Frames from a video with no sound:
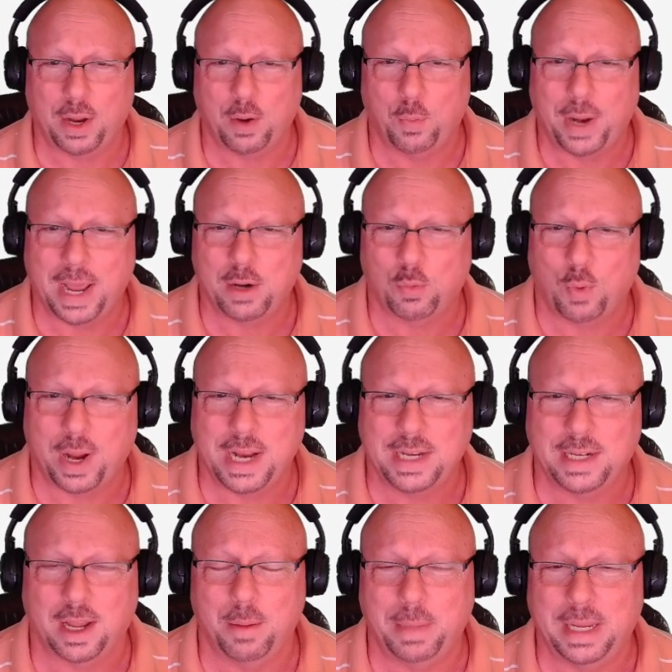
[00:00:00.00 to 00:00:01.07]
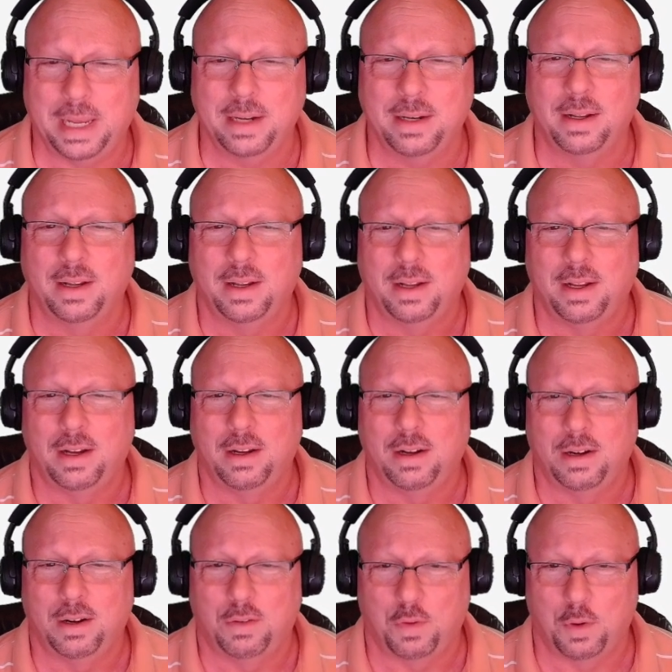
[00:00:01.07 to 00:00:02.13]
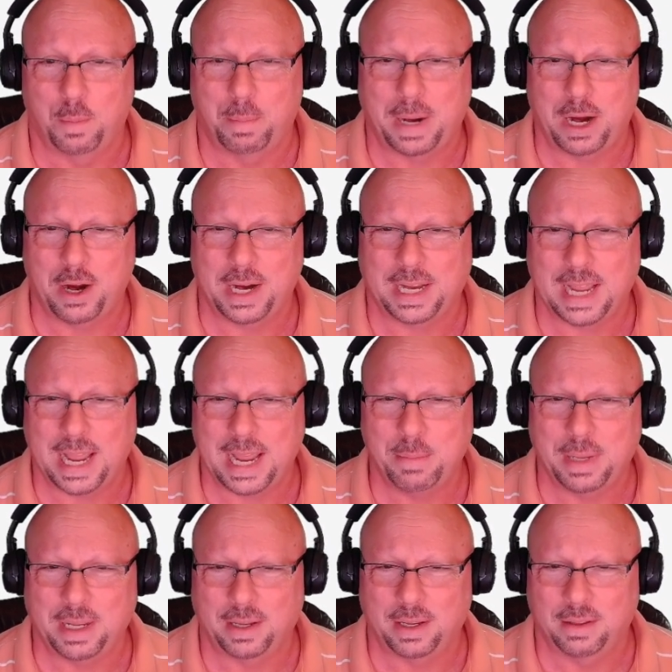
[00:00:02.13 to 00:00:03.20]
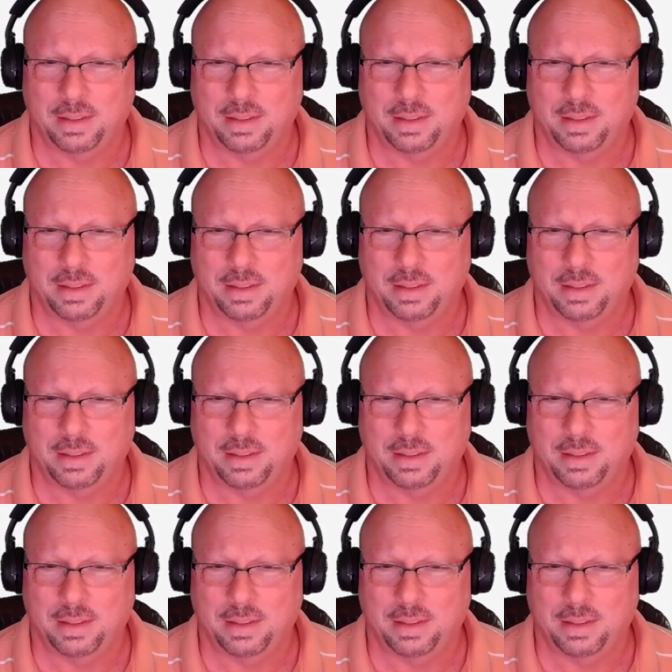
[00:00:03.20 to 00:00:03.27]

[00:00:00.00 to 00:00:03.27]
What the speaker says: And we had a raid come in from Parrot Gaming.